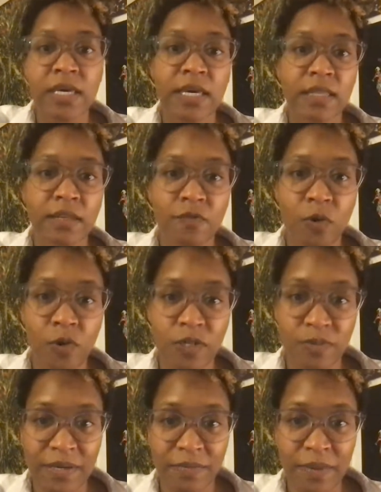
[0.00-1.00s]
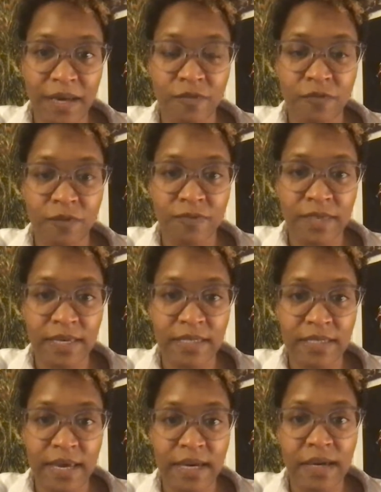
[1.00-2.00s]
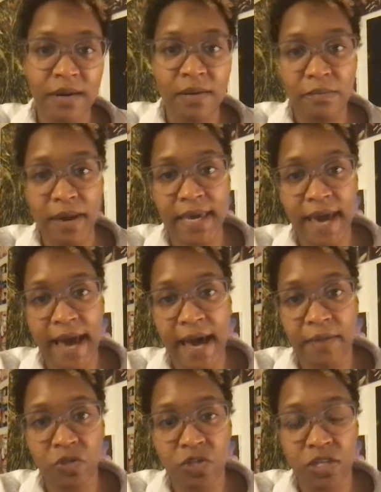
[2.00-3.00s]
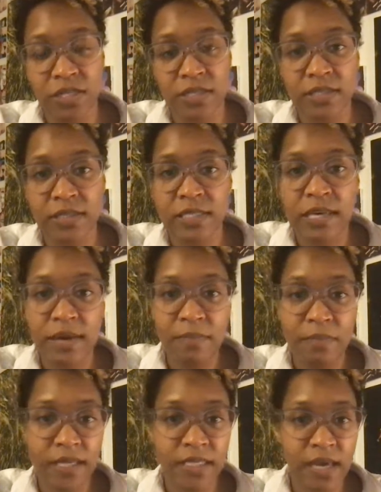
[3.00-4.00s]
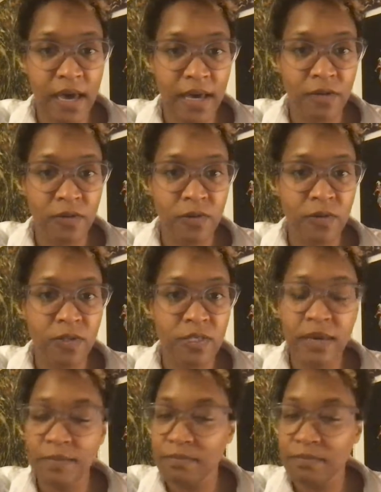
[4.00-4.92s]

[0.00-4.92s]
And then of course being mindful of things like my captions, my titles,